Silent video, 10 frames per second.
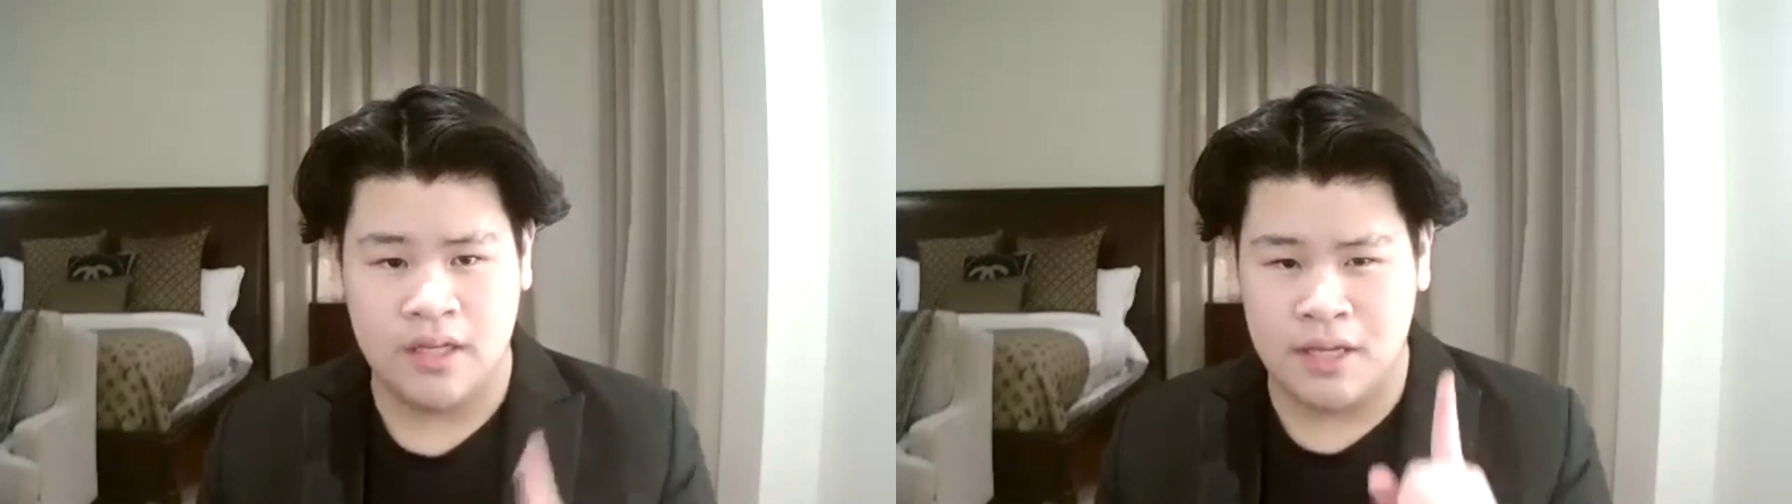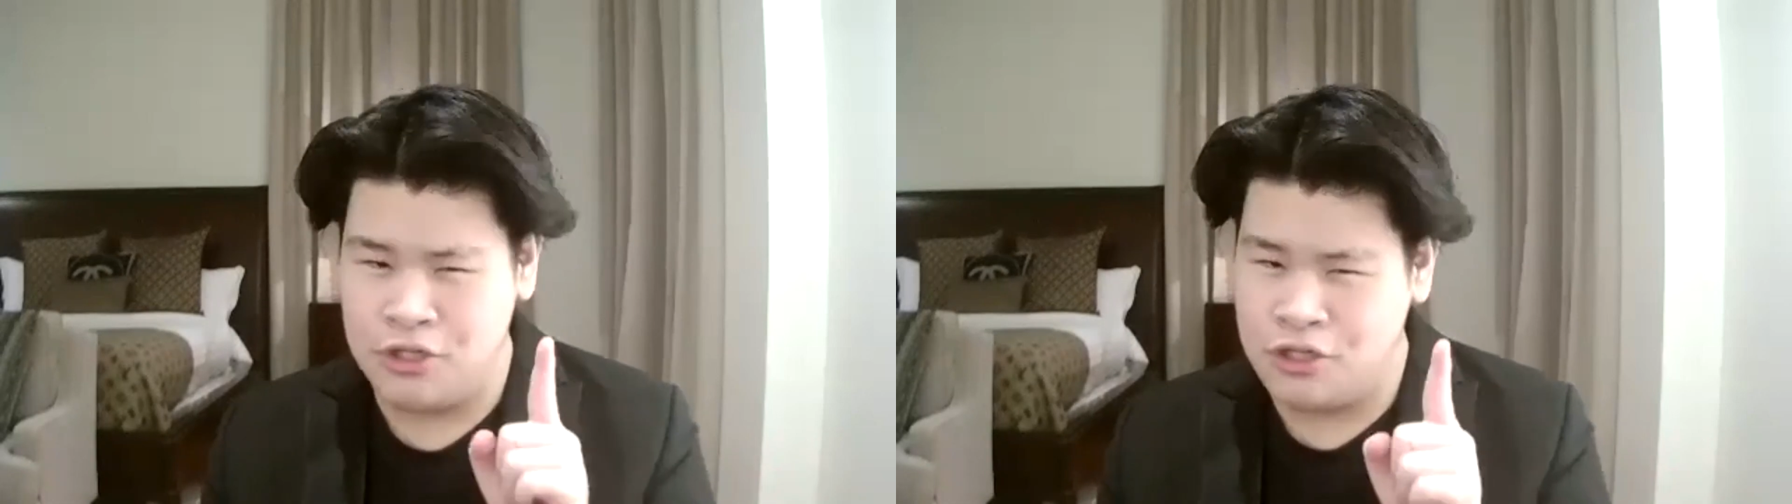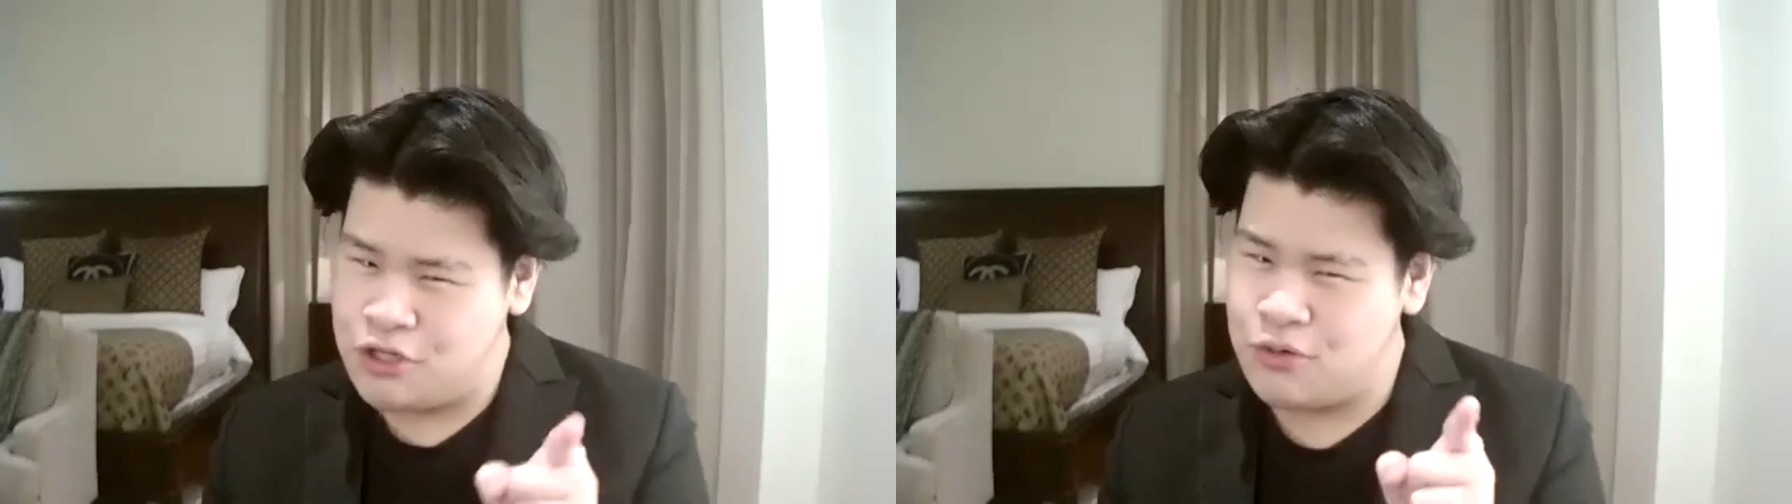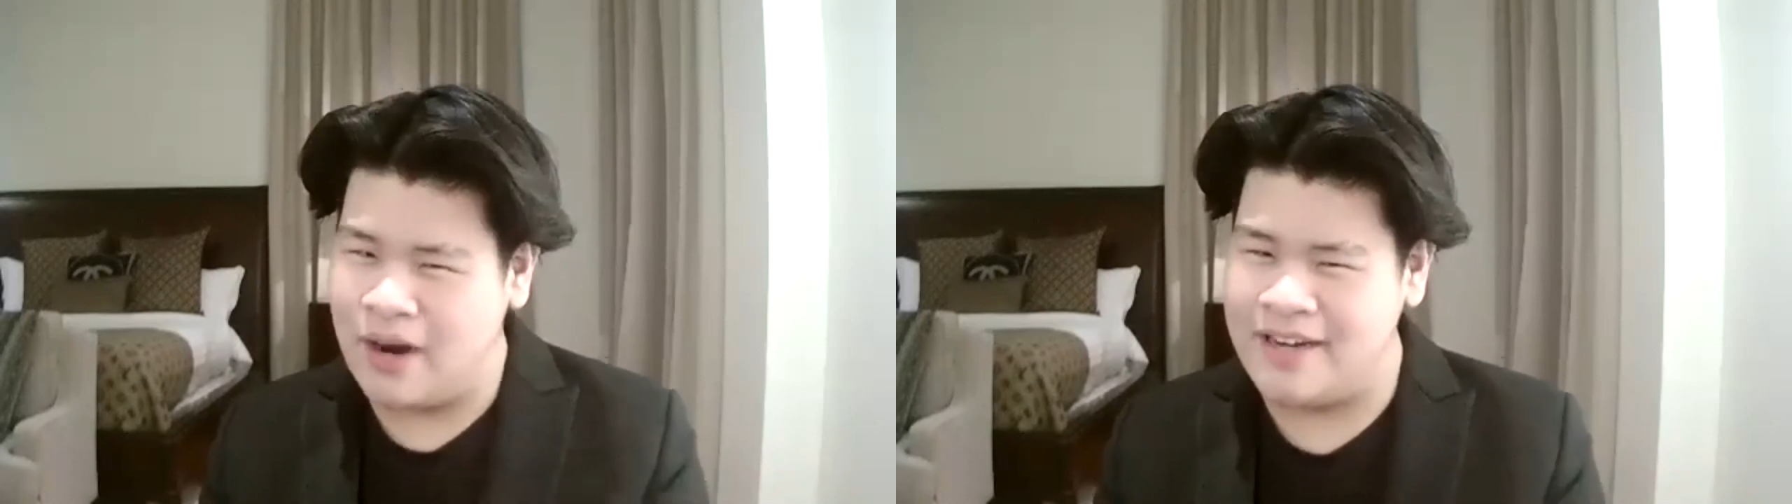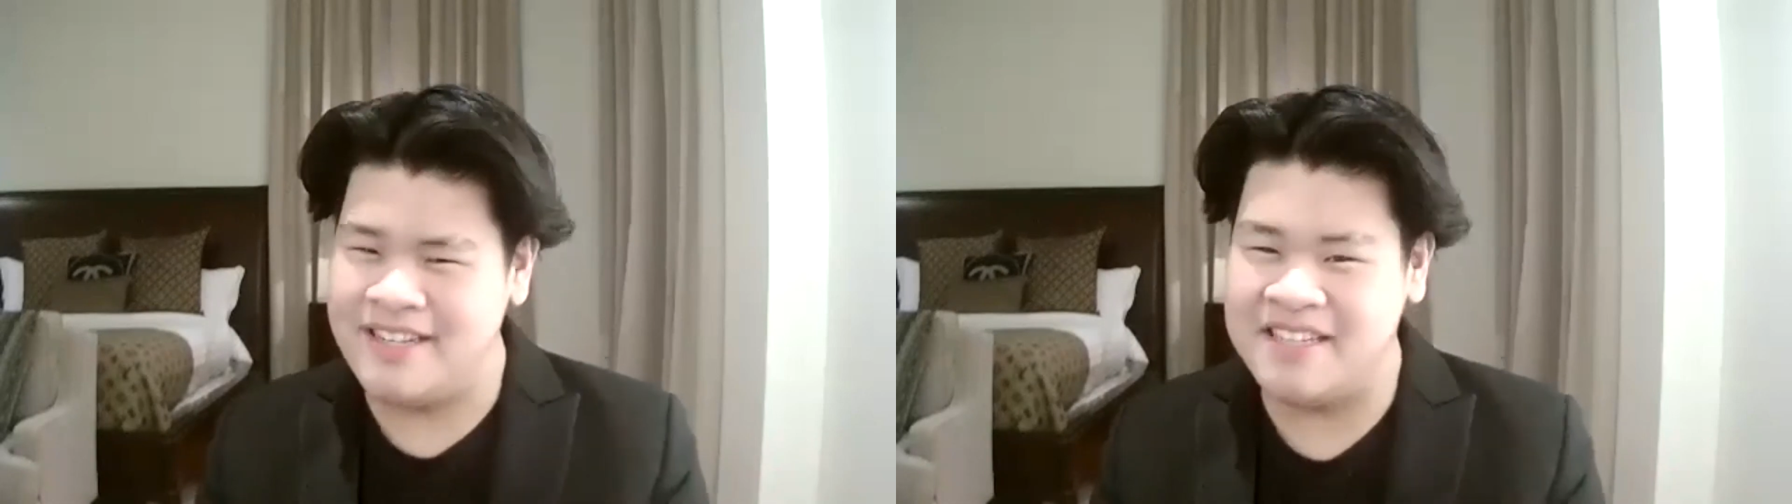can you
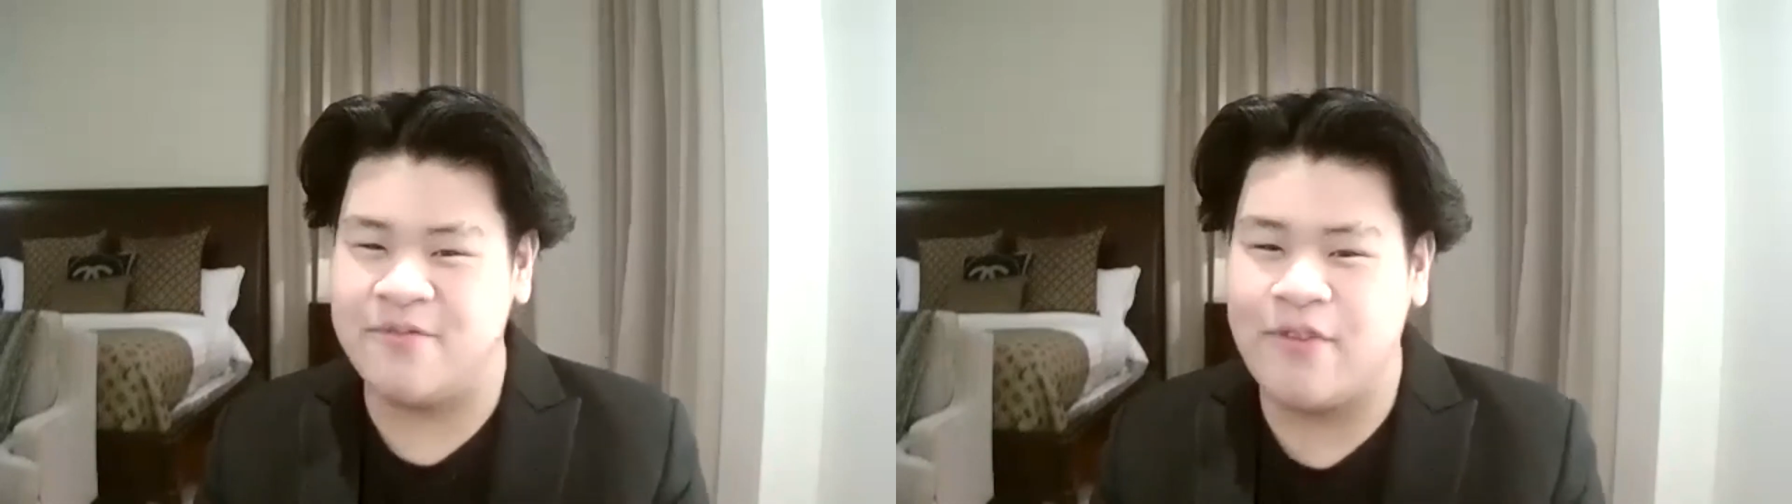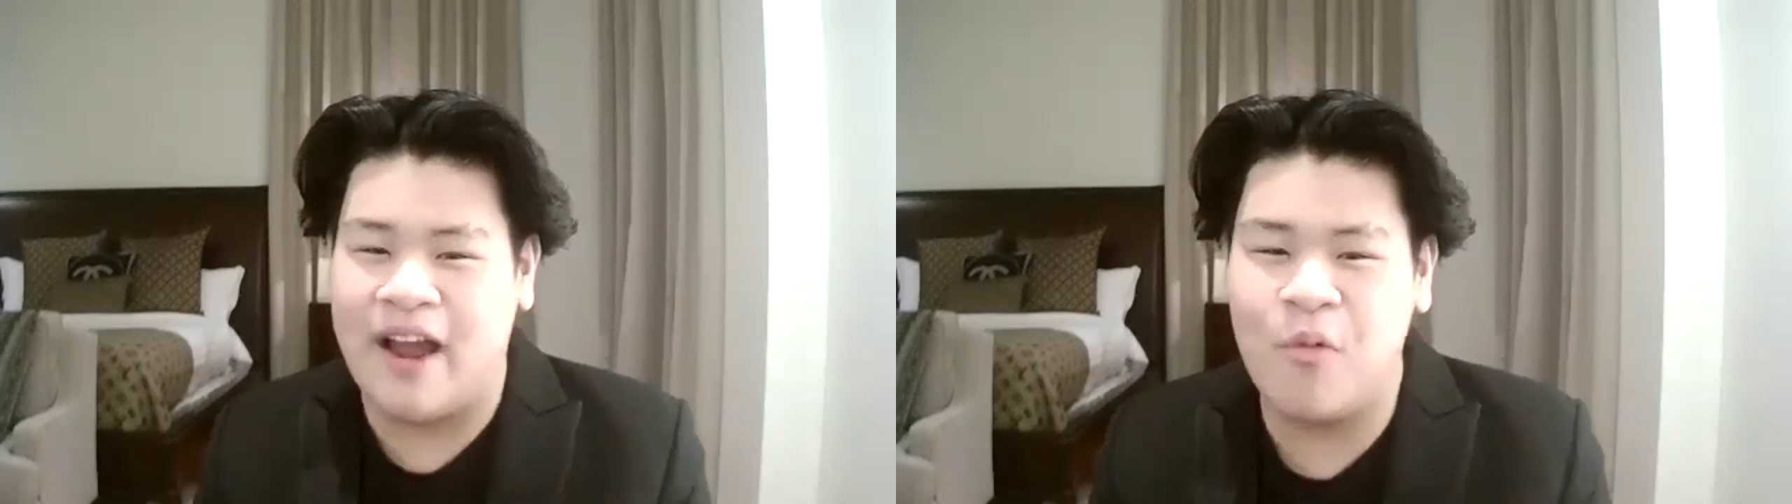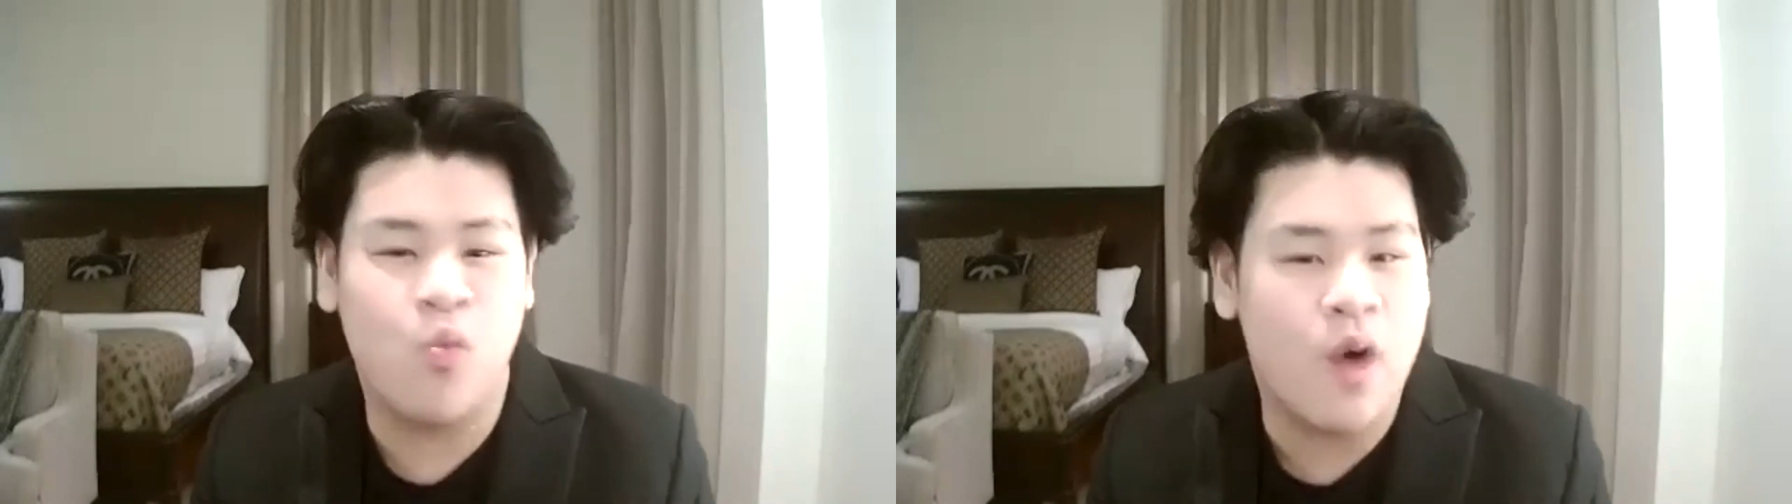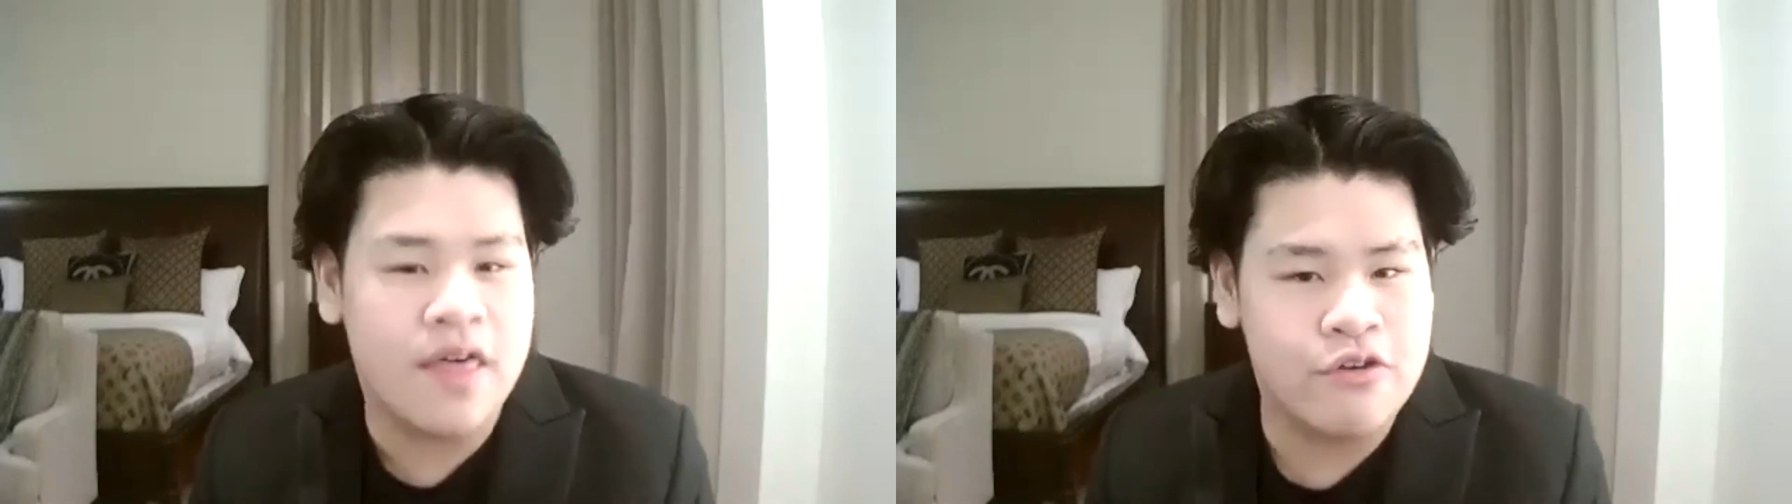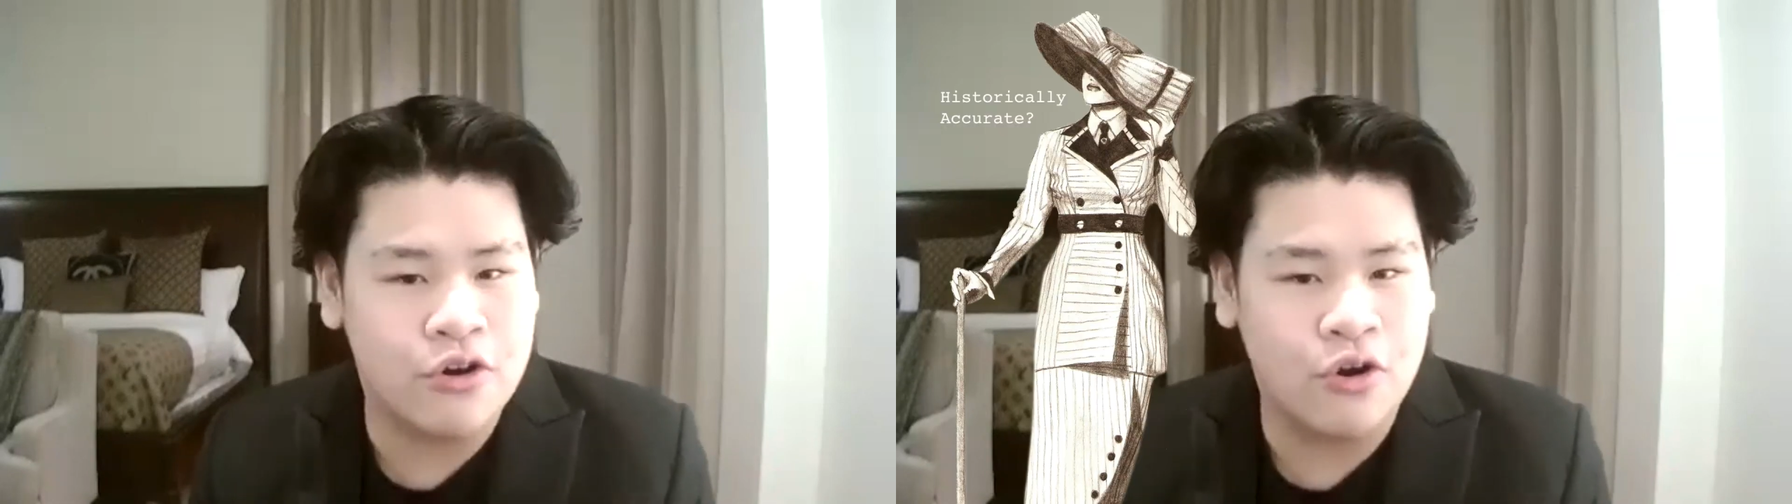identify
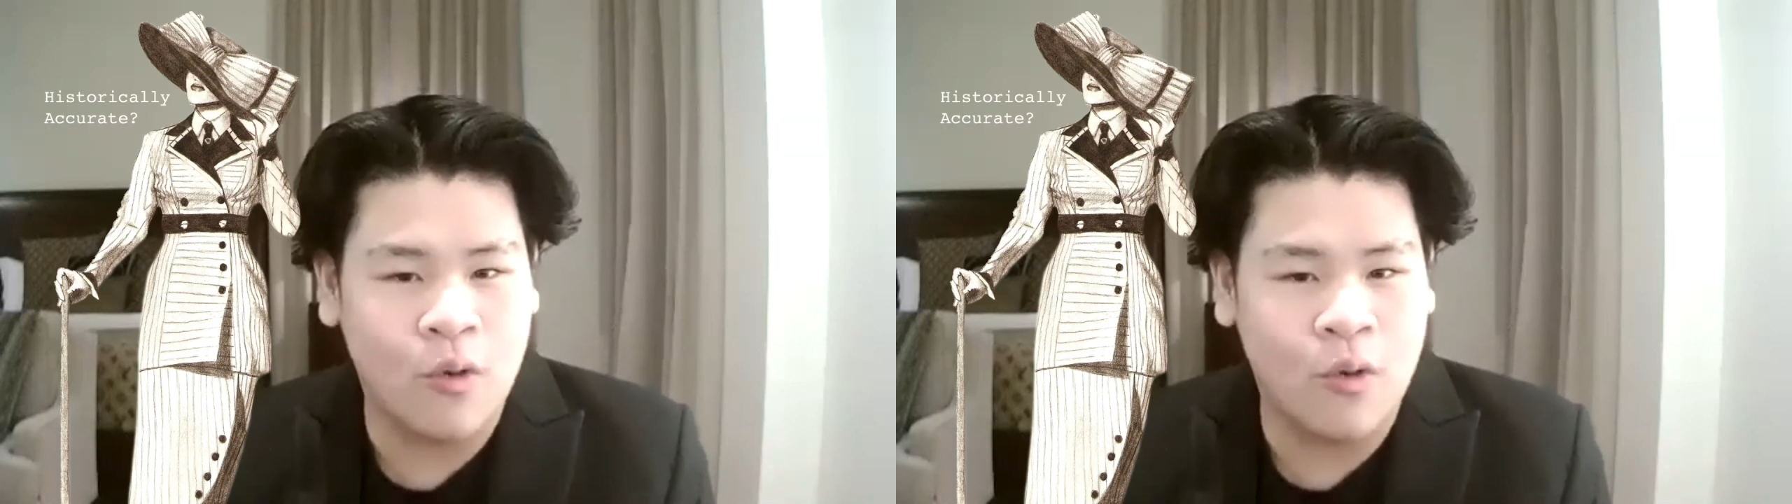whether